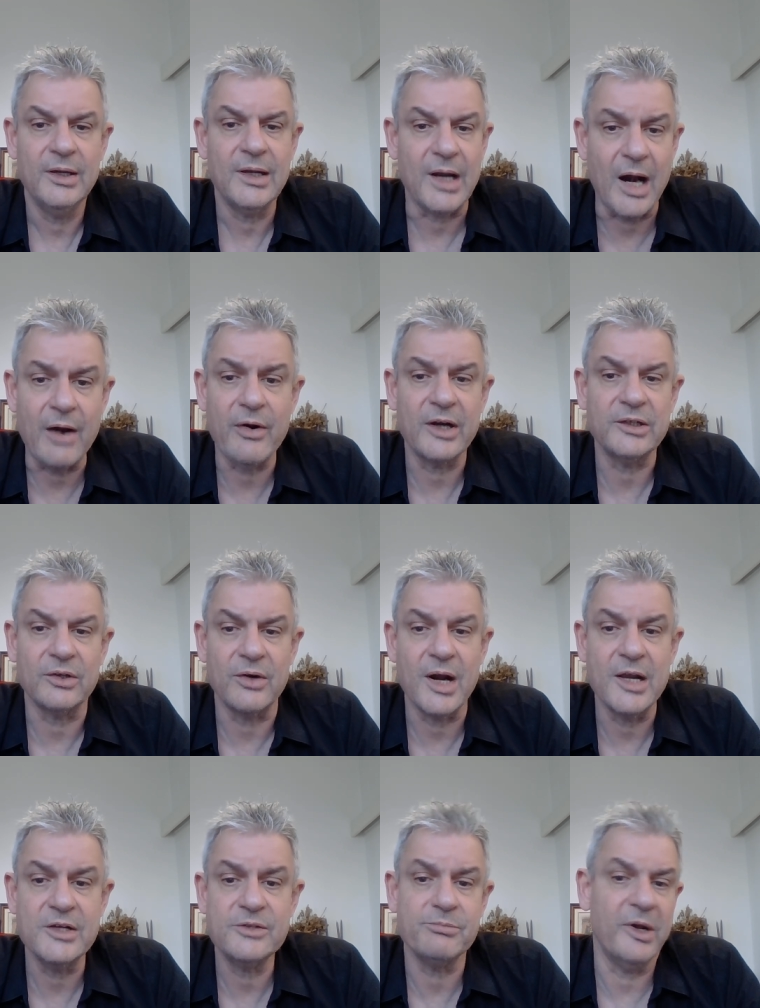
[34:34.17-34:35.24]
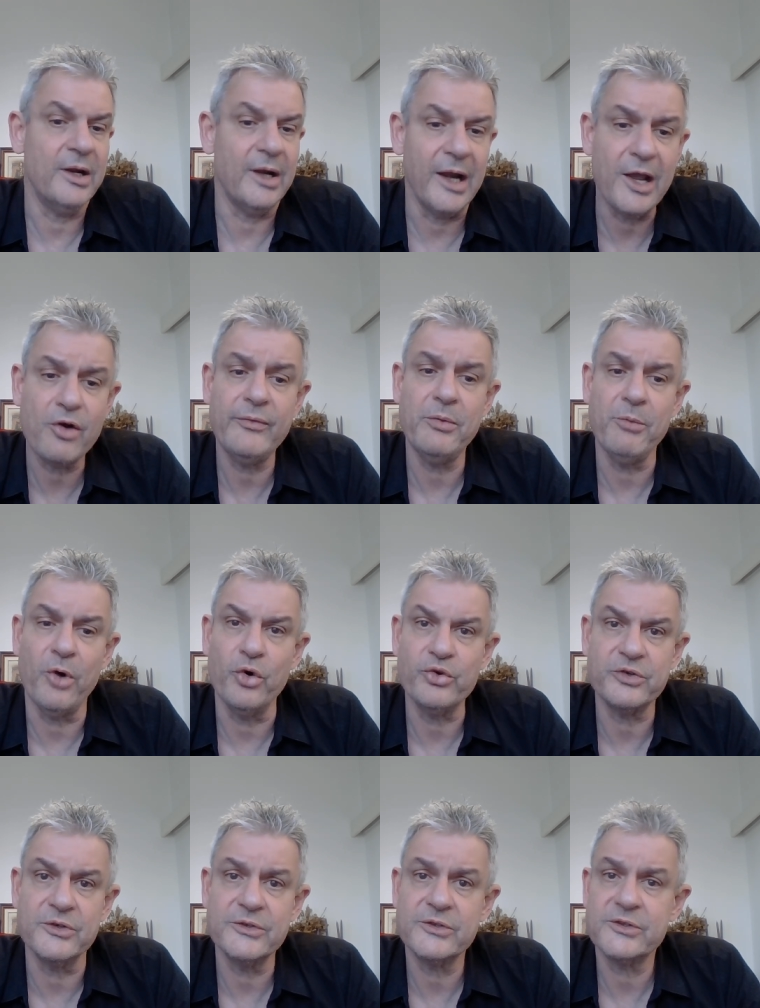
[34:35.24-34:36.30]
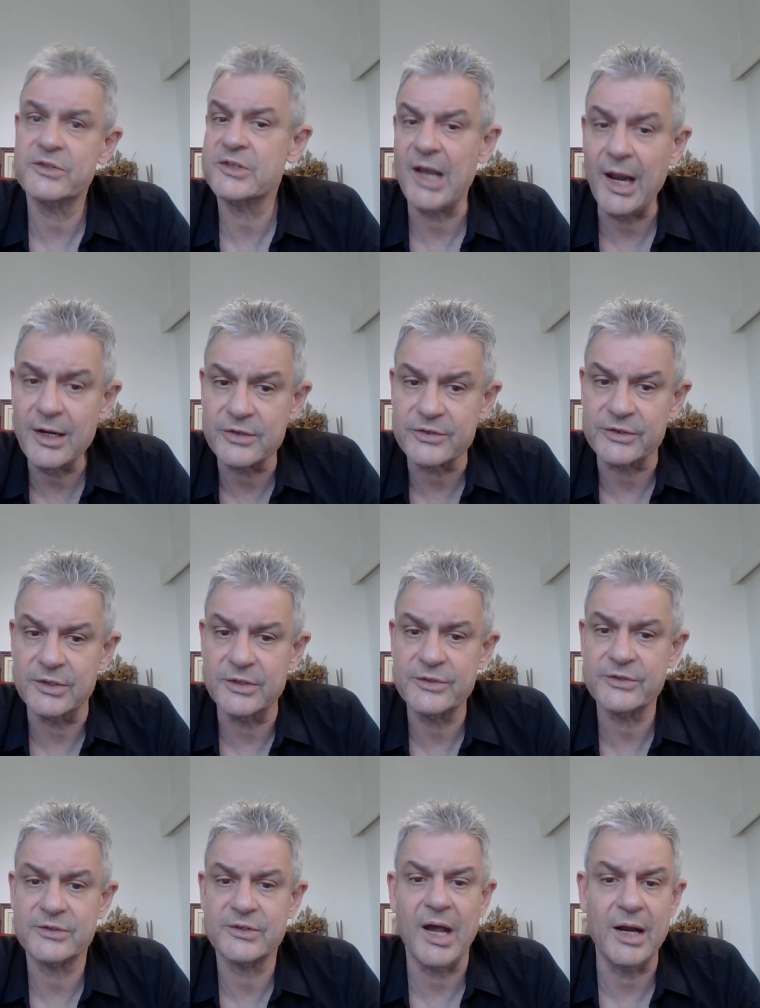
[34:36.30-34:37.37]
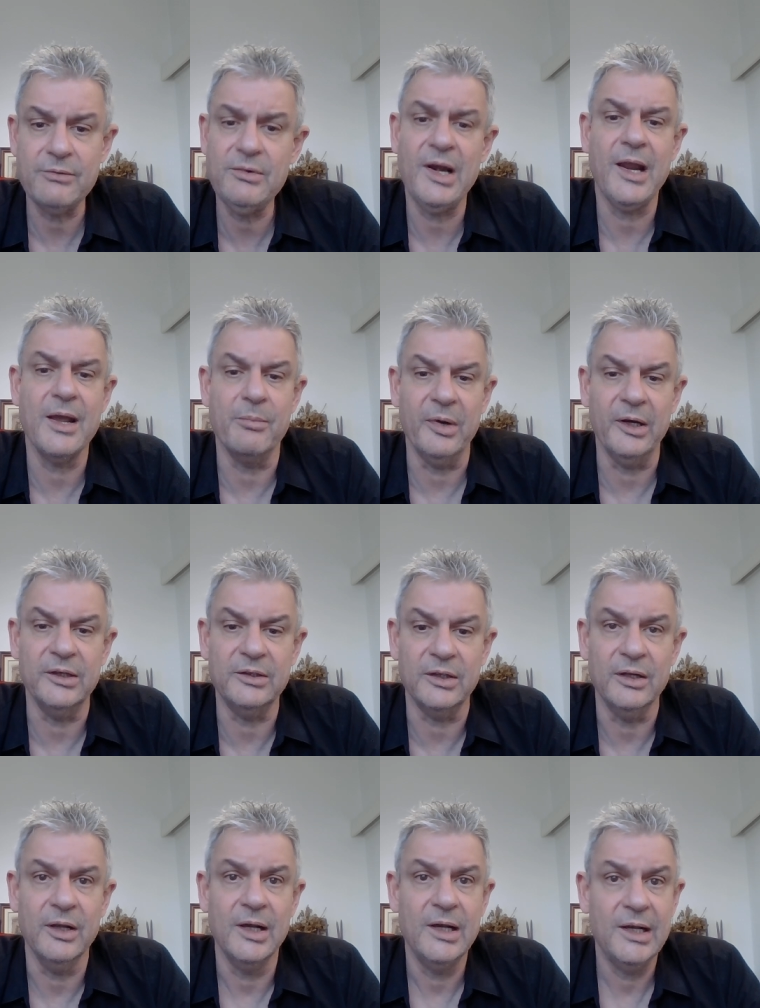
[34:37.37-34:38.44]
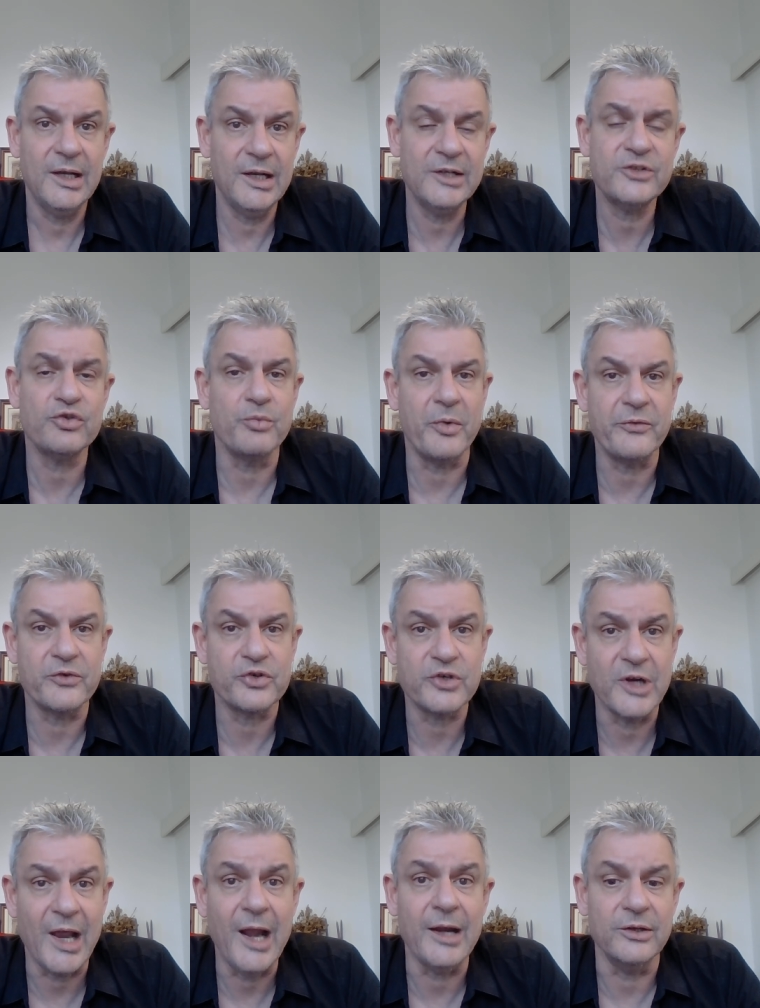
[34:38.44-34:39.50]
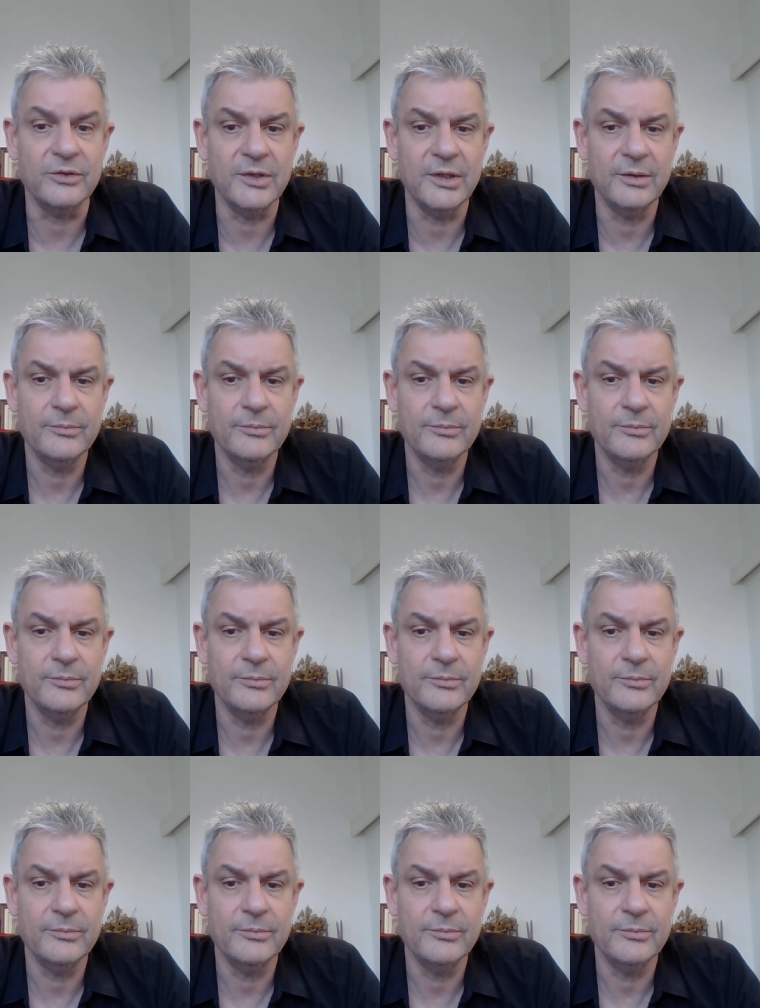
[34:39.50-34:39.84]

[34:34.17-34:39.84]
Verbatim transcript: characterized by a lack of emotions, callousness, unreliability, and superficiality.